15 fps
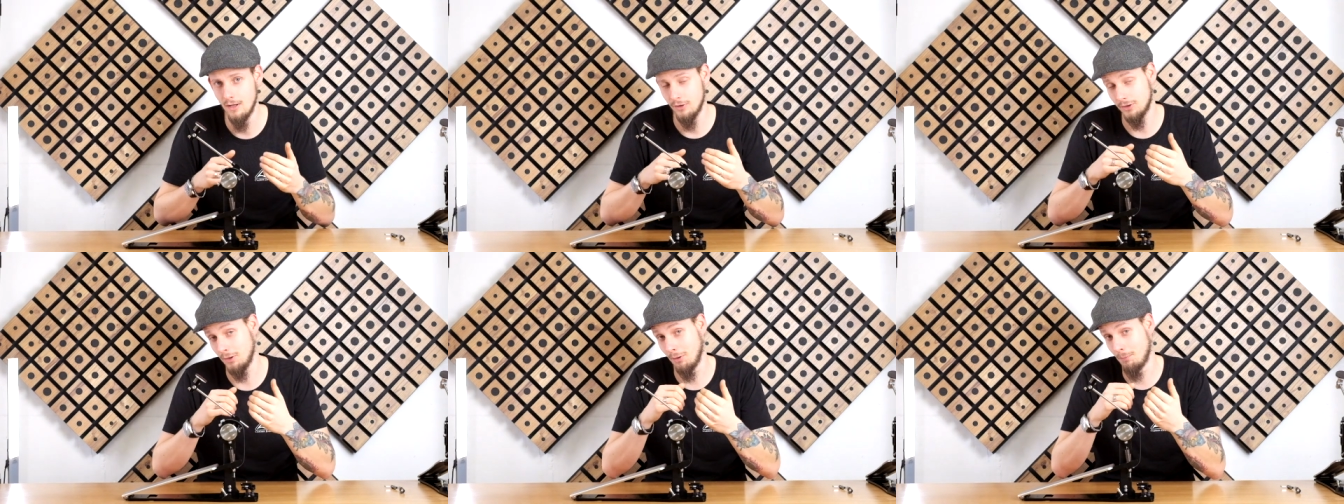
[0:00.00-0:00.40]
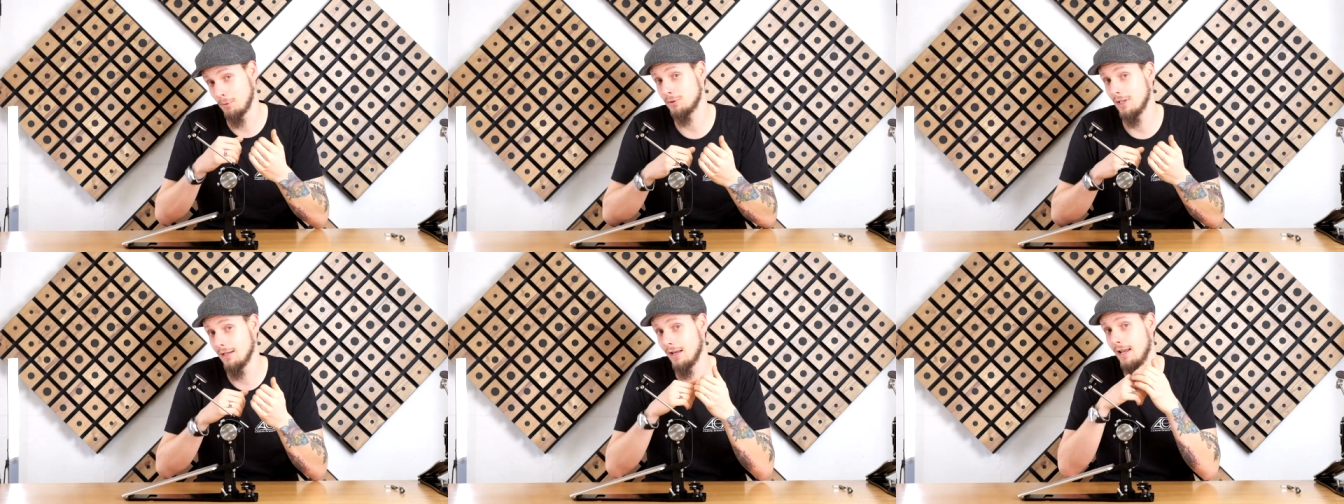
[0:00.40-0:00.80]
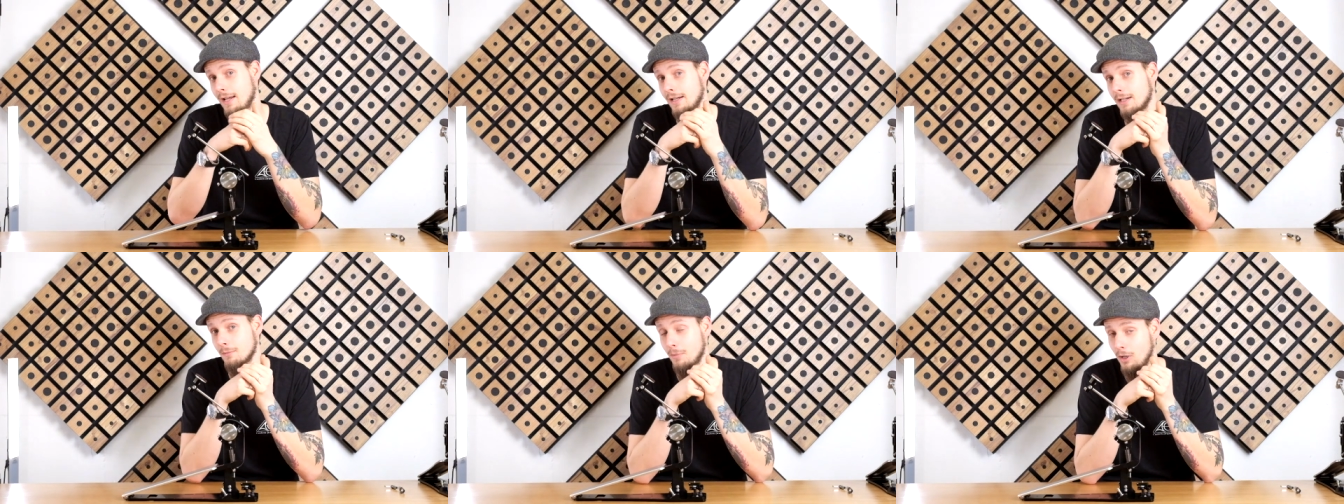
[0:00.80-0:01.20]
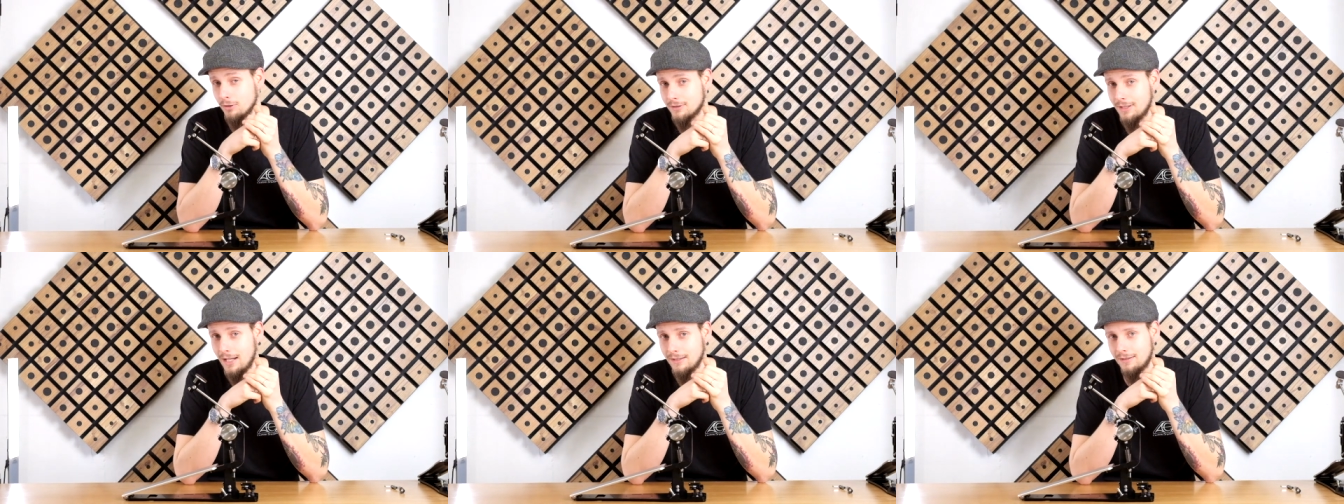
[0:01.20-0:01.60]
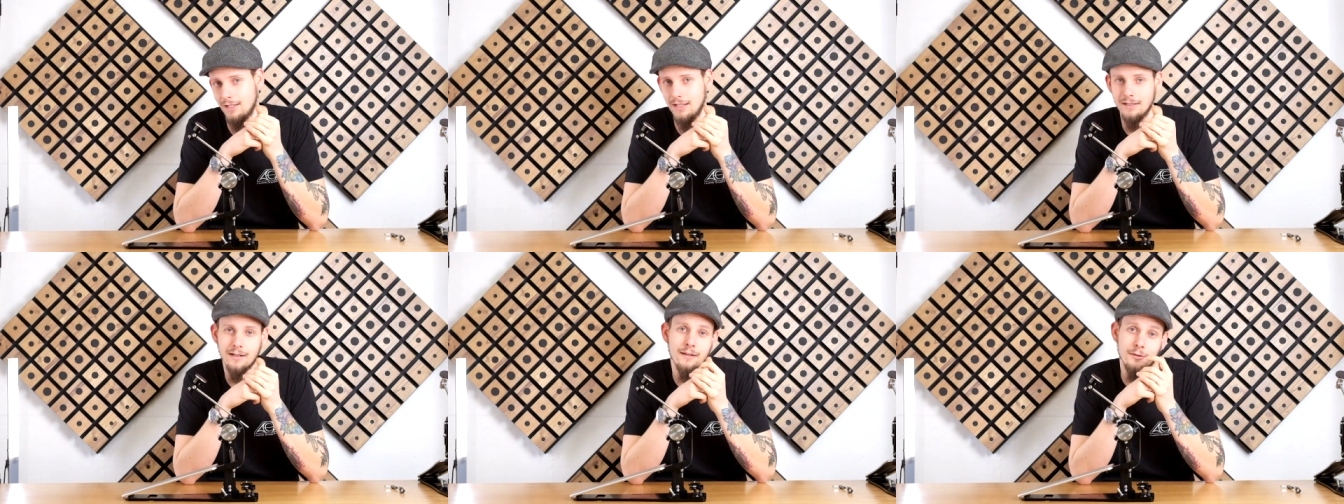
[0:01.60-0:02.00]
So I'll put a link about that
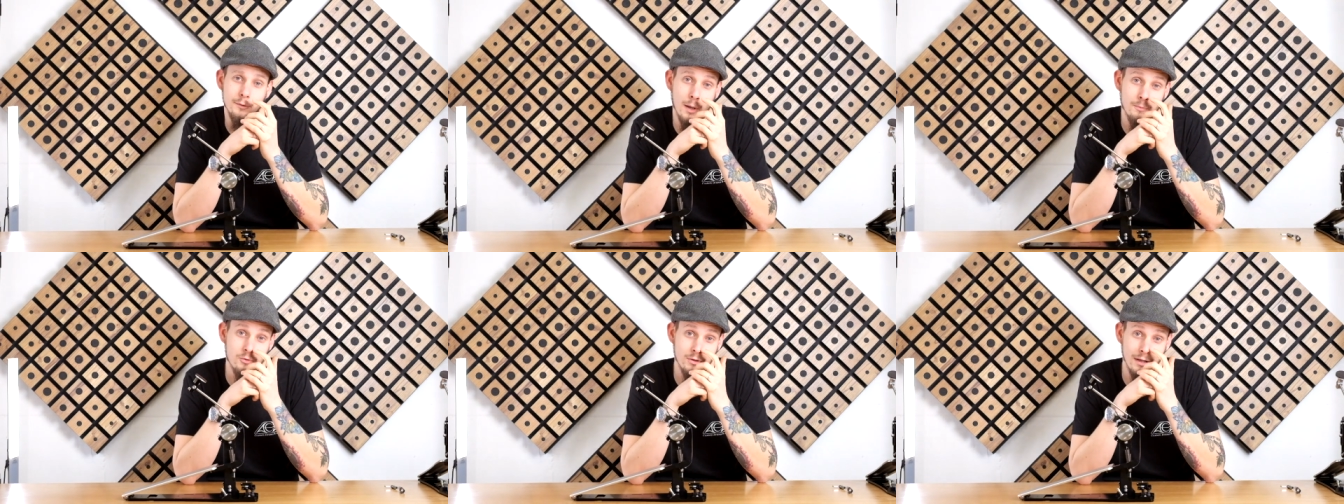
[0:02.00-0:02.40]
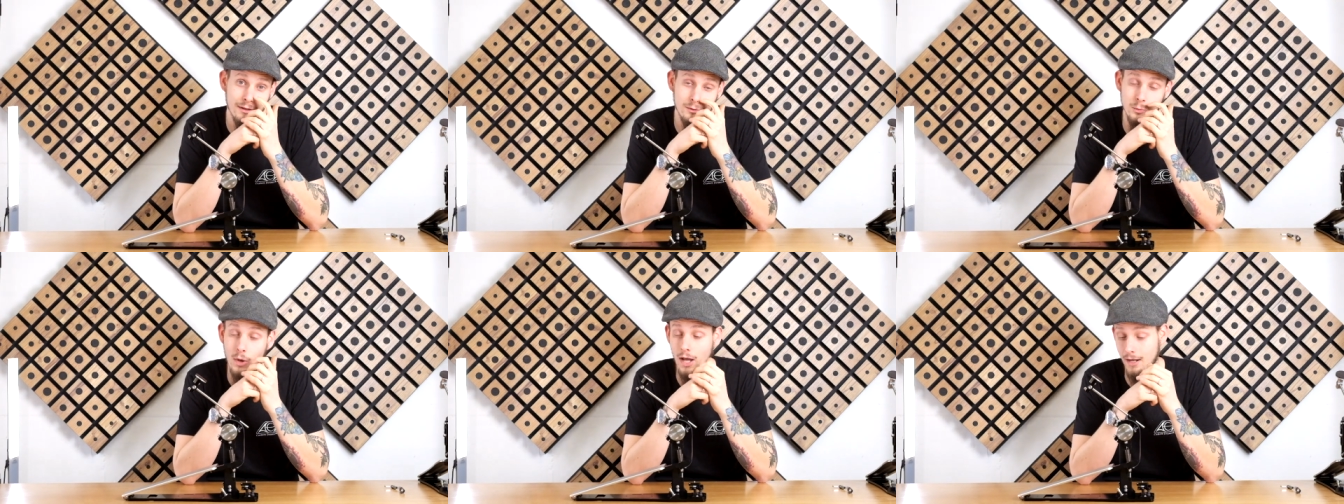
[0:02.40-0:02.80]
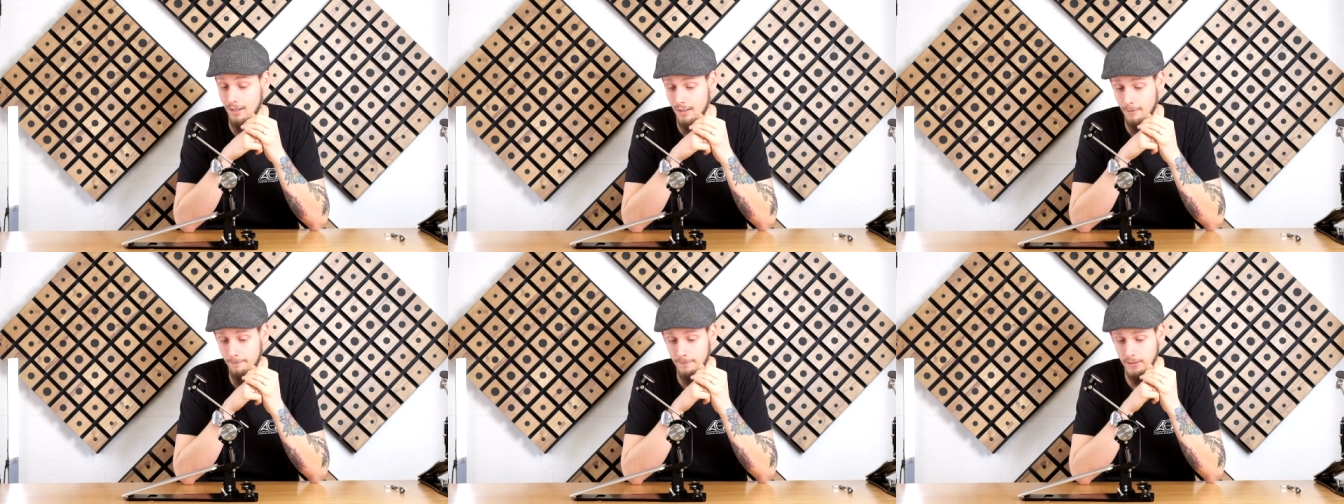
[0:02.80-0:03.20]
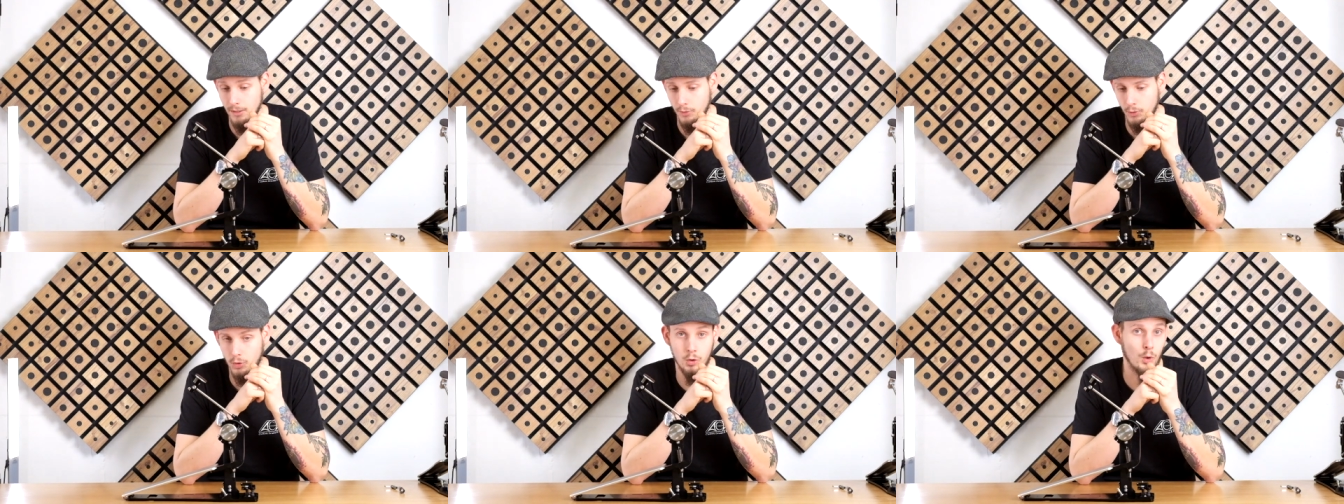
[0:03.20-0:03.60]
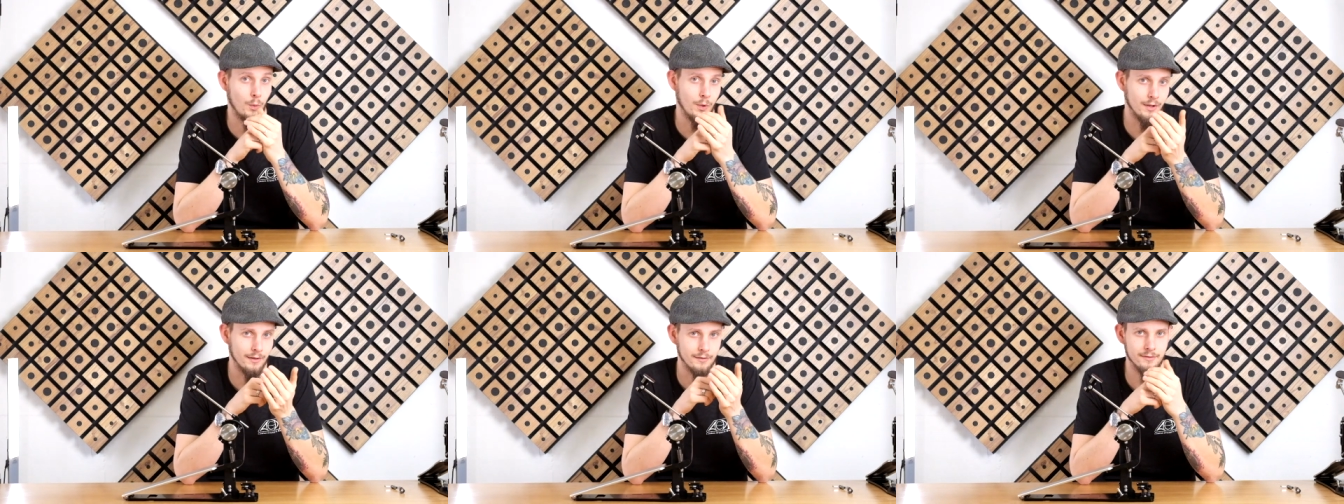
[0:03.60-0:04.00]
in the description as well if you're
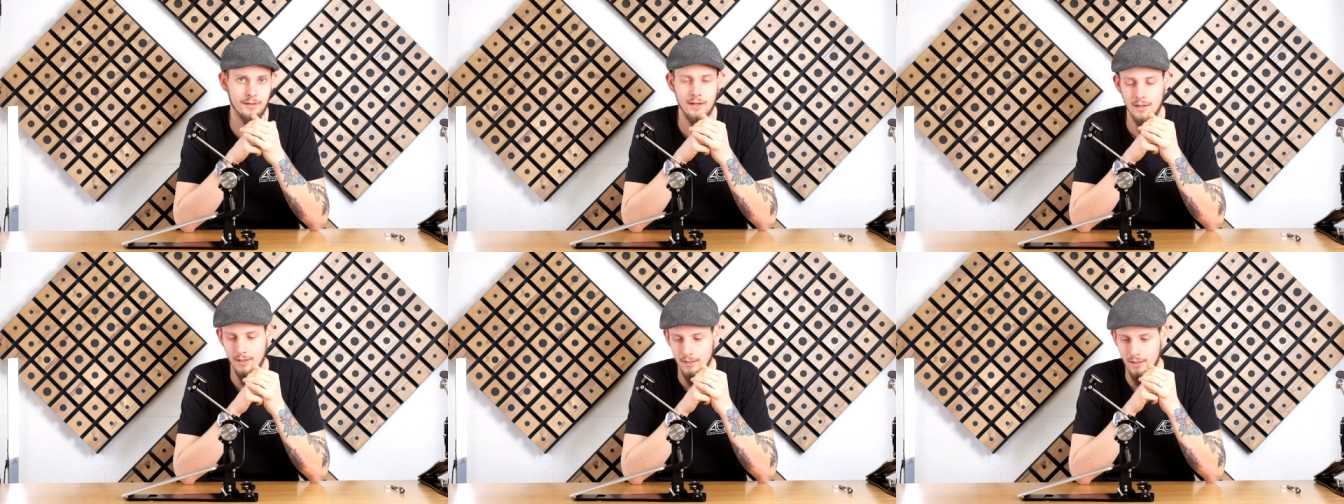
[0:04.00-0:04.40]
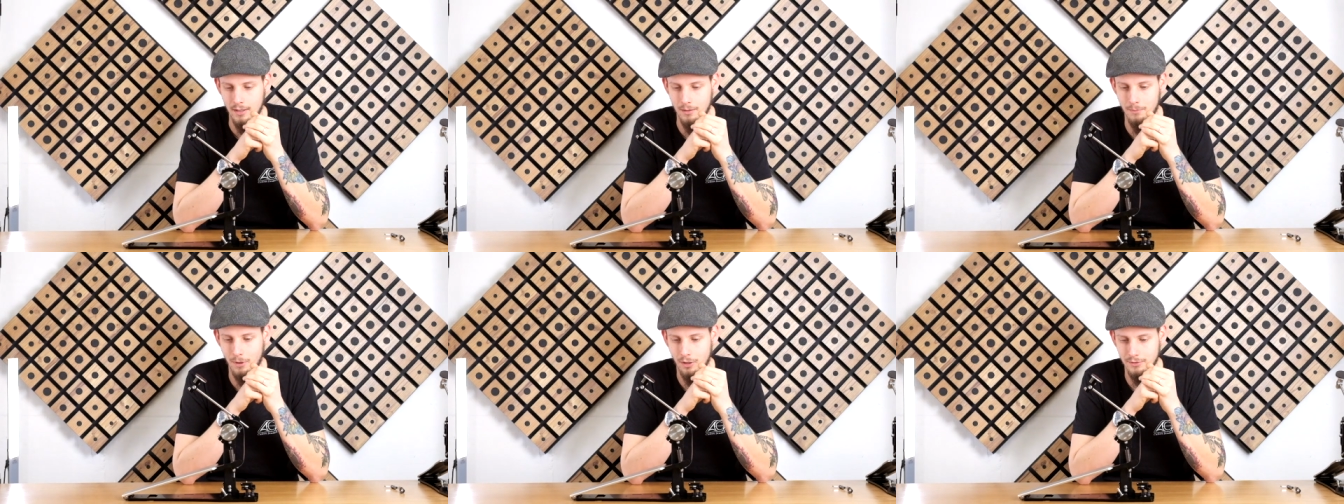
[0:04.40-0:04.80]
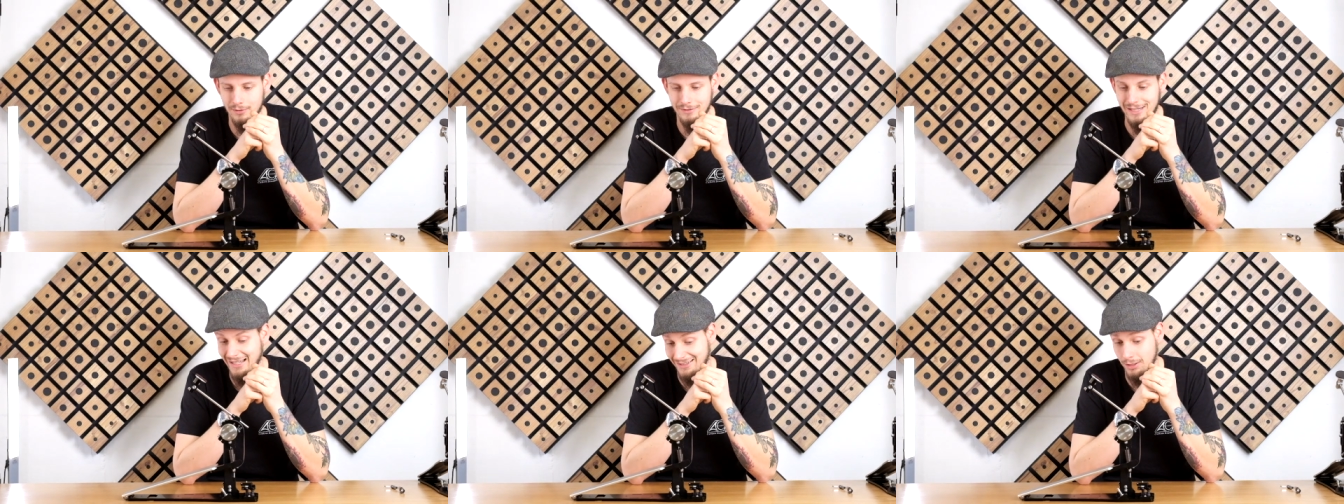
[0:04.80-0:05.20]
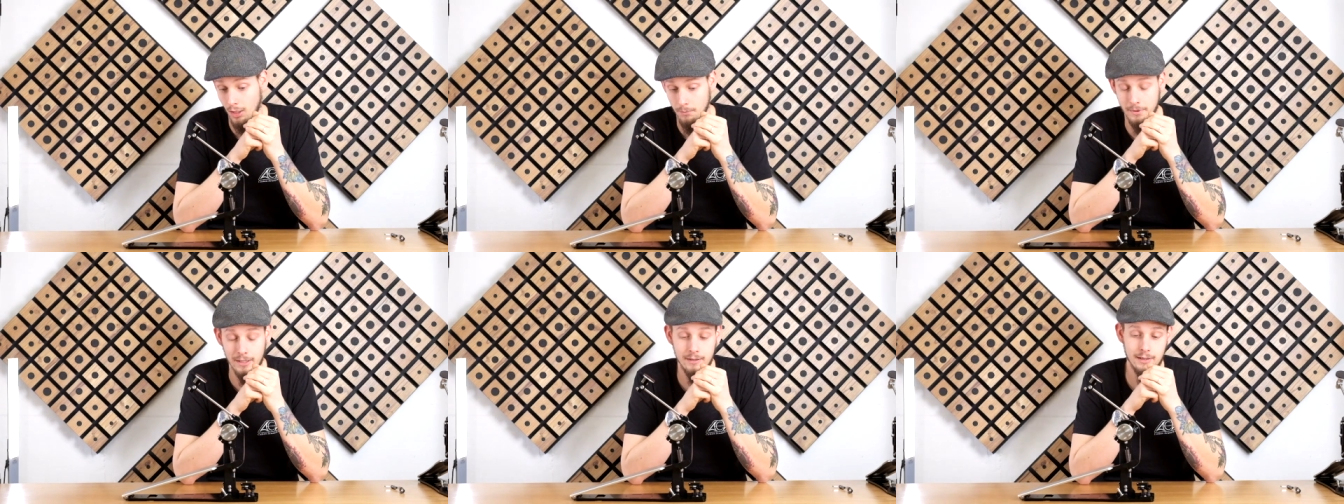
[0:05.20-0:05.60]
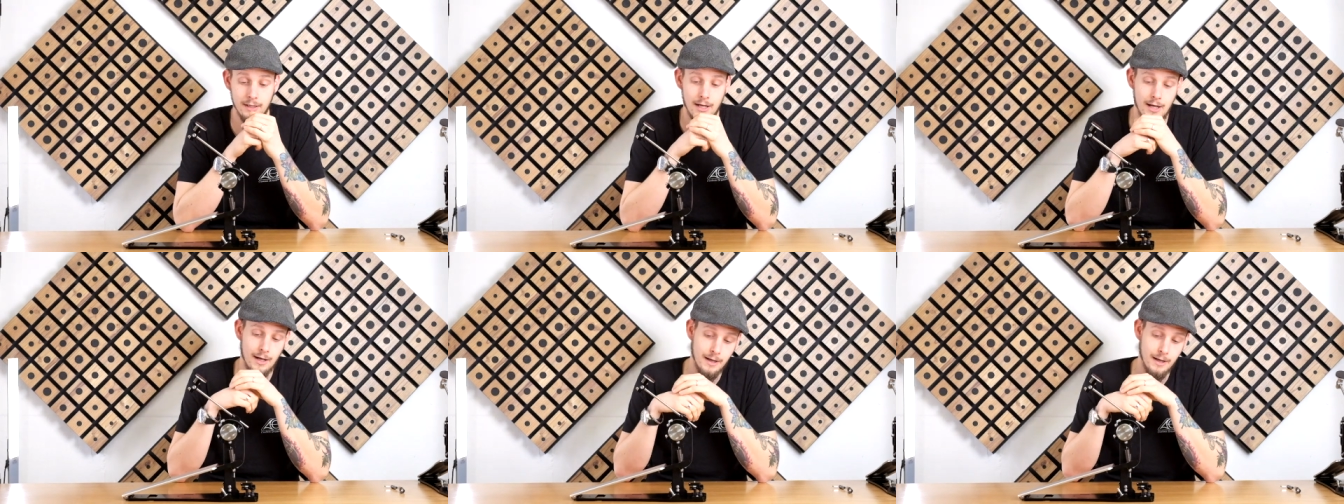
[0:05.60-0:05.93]
curious about that topic.